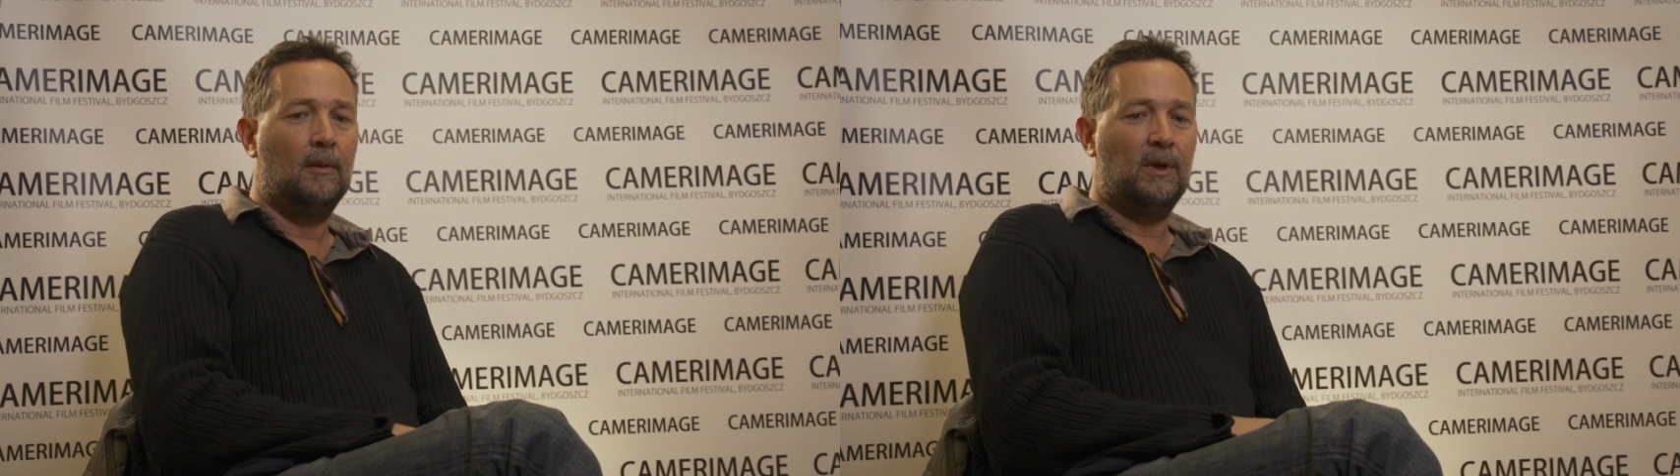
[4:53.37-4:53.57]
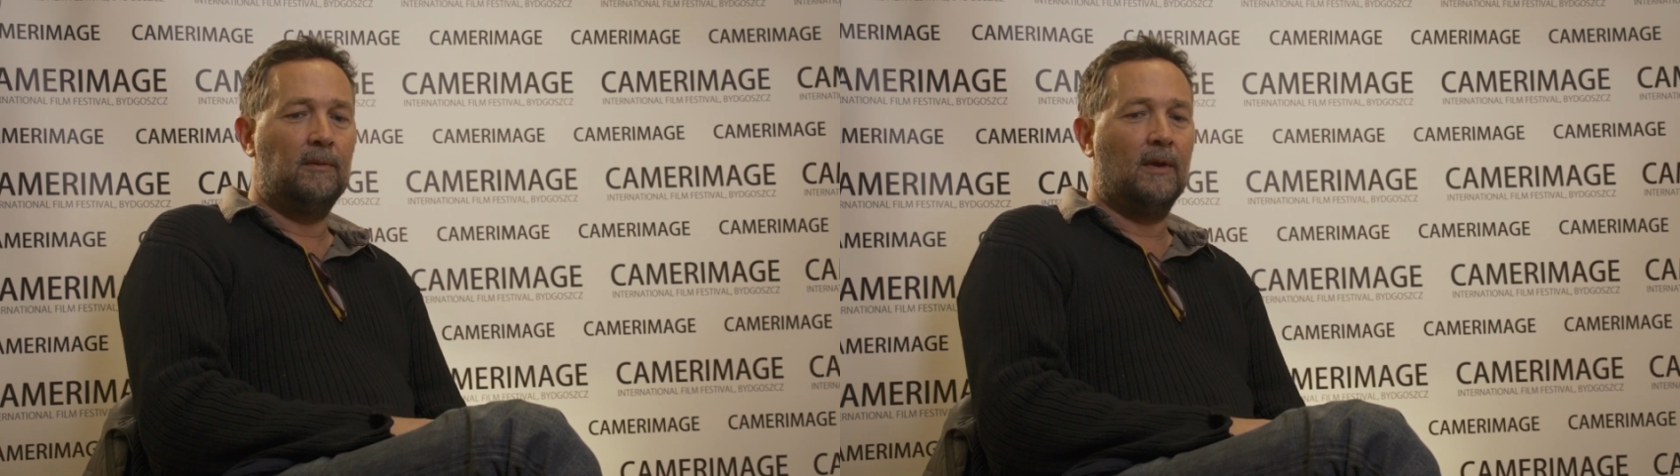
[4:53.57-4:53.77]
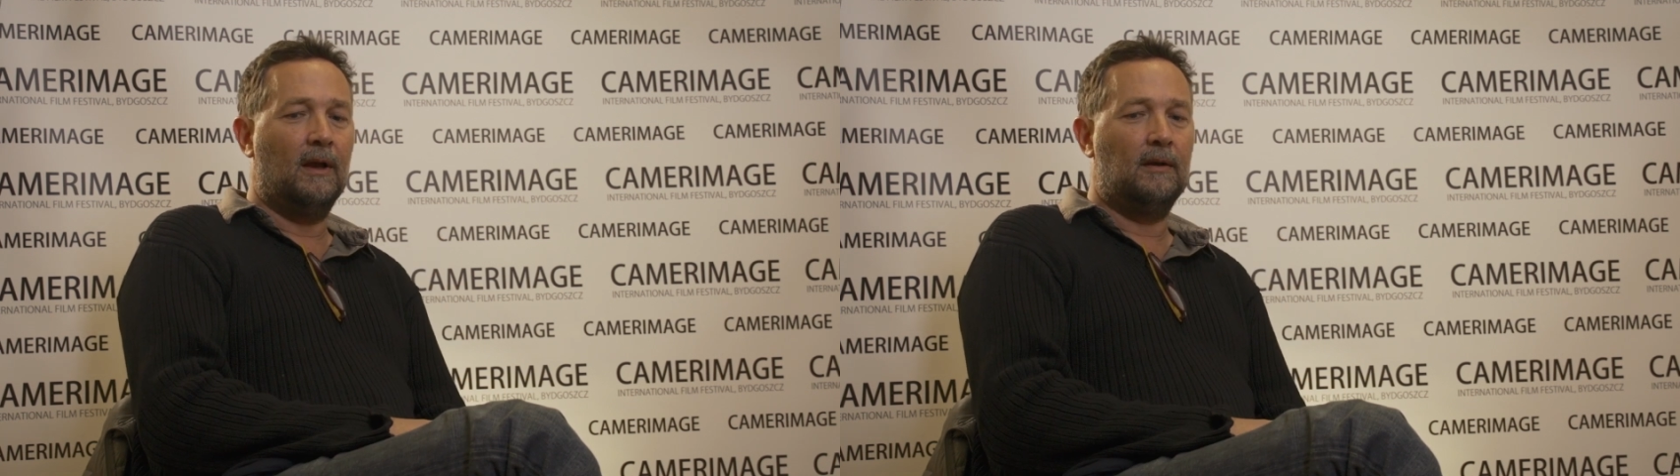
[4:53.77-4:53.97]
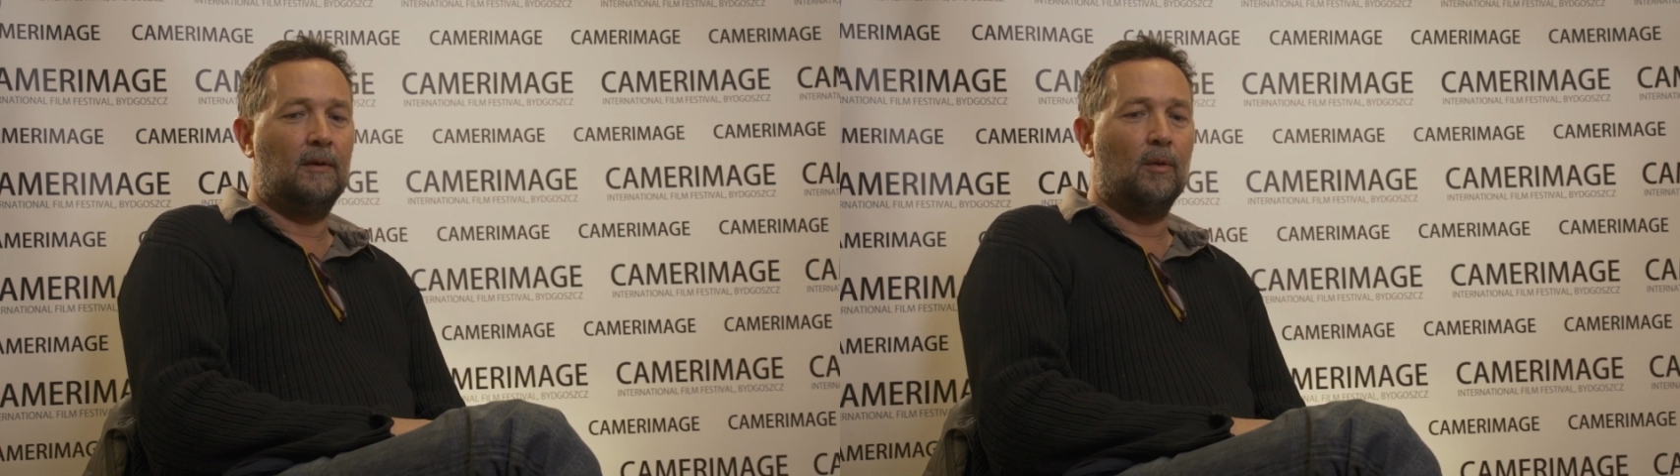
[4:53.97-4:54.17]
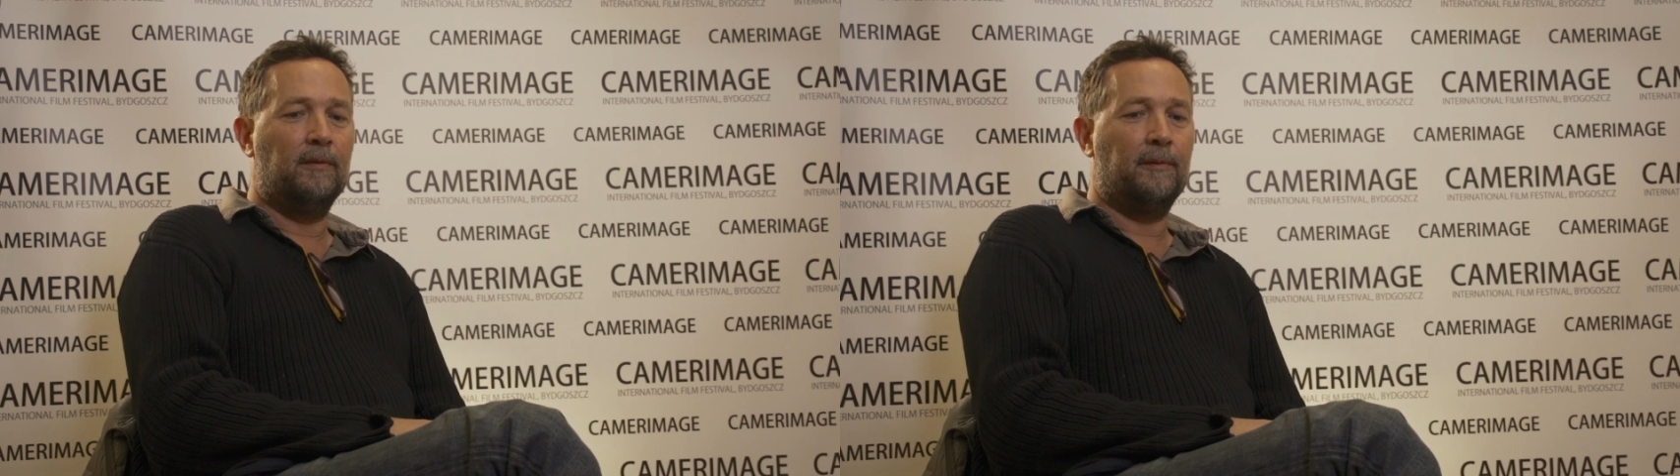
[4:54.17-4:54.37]
be
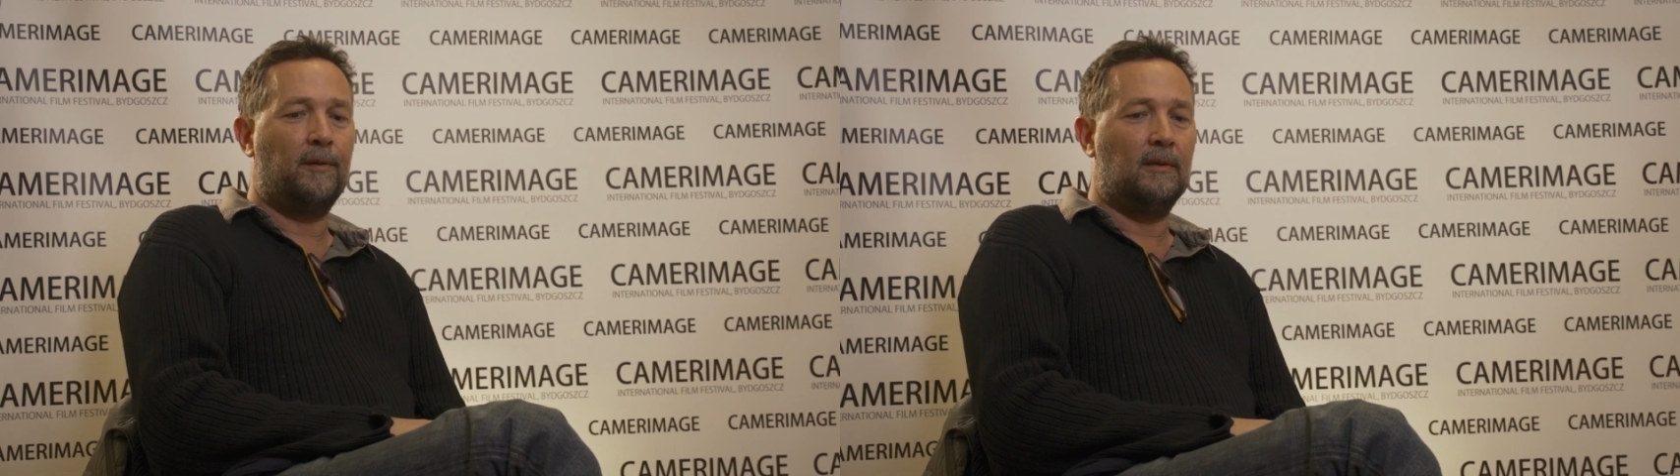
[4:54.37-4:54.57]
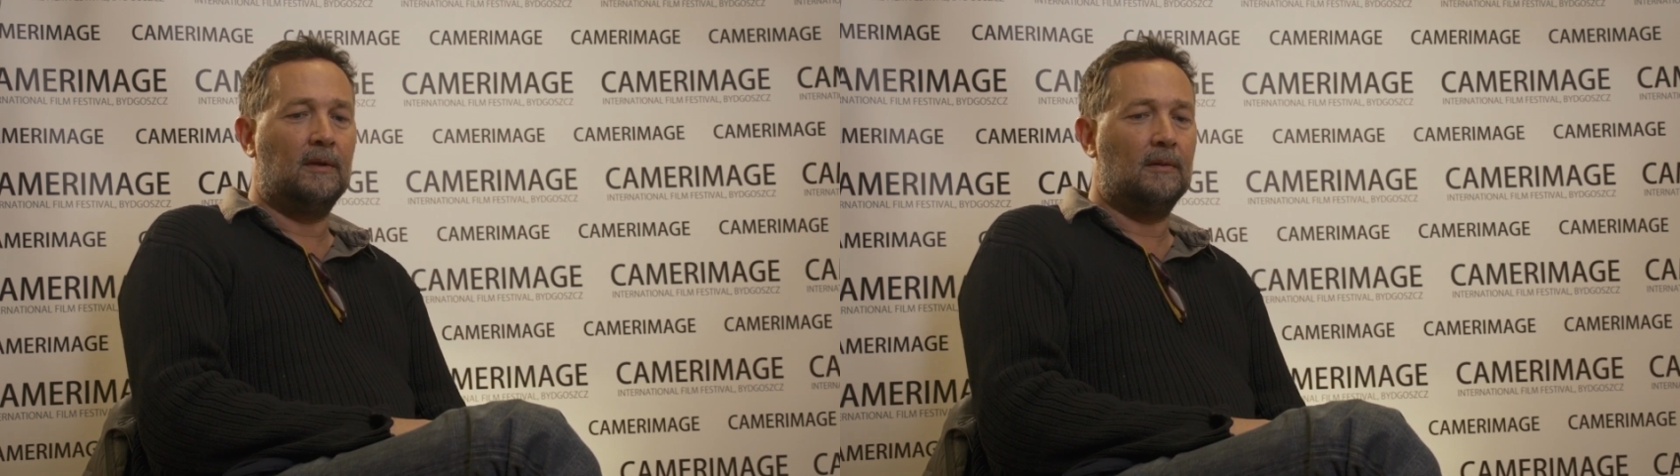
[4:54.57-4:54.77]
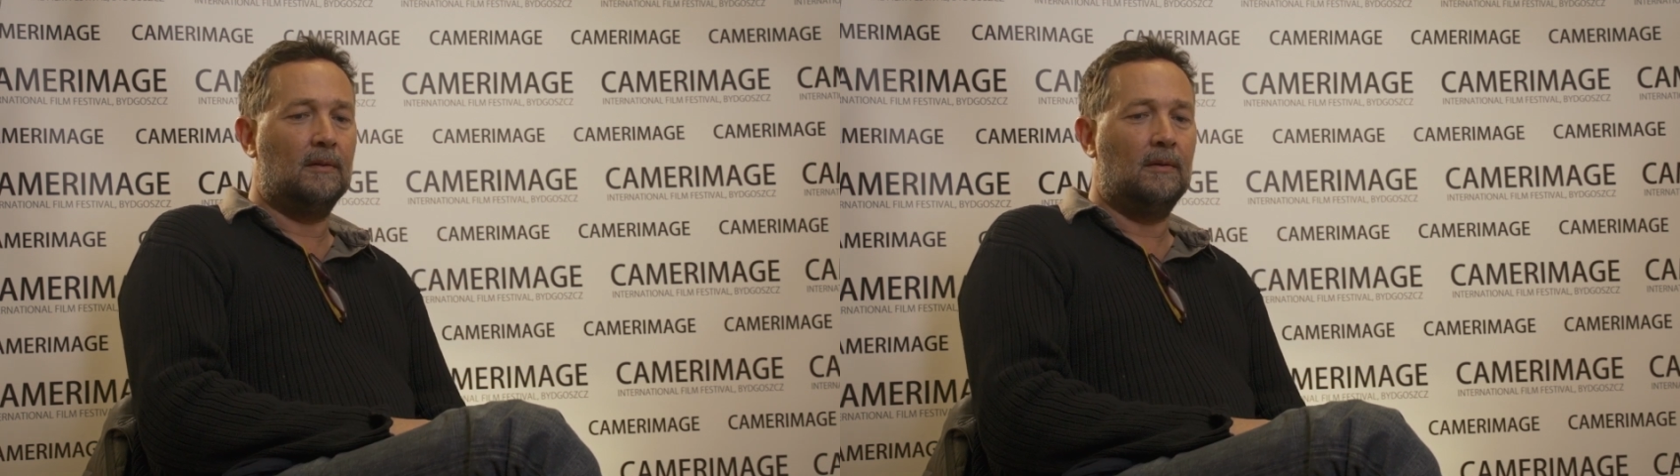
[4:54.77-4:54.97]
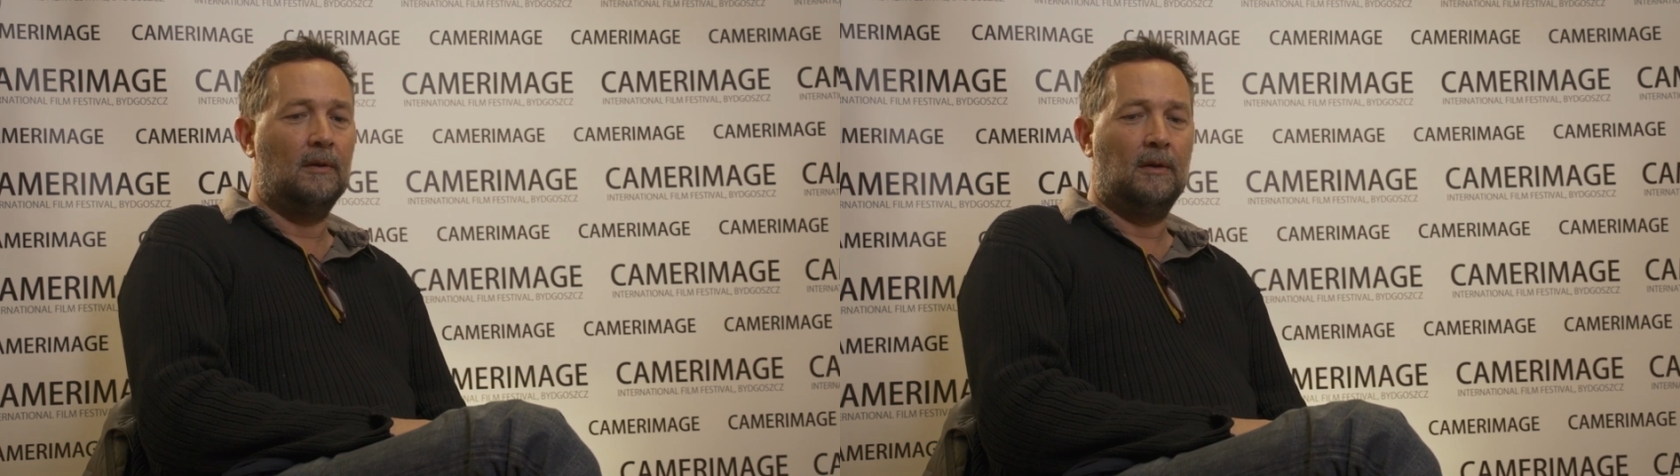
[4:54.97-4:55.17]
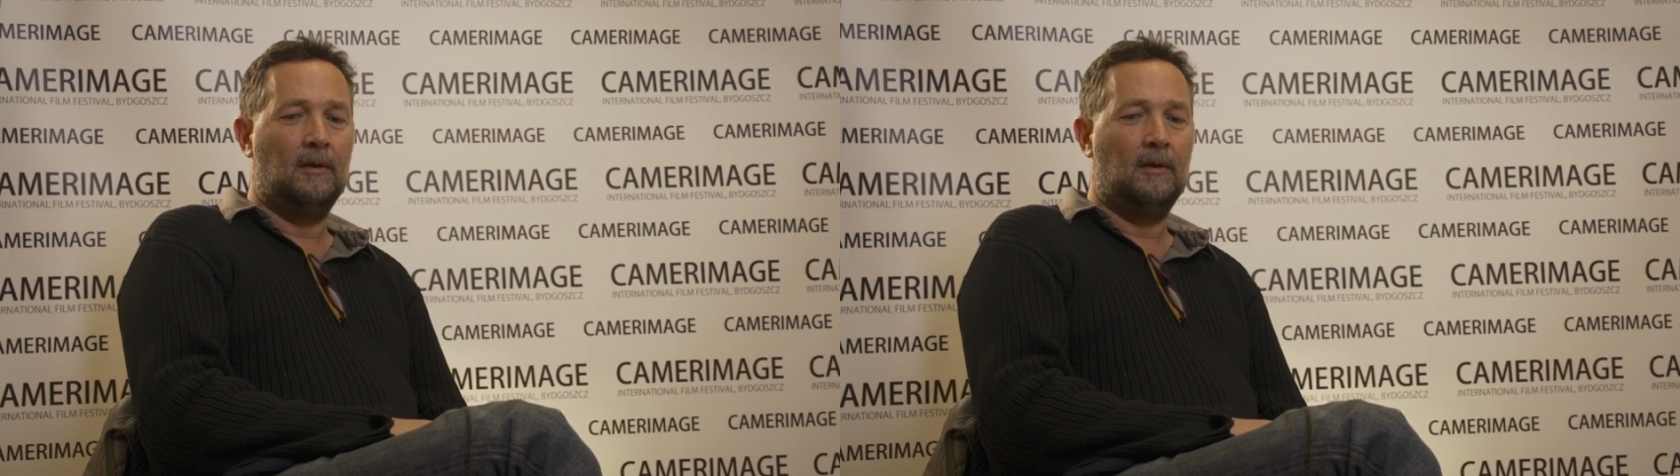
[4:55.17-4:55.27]
invited over for dinner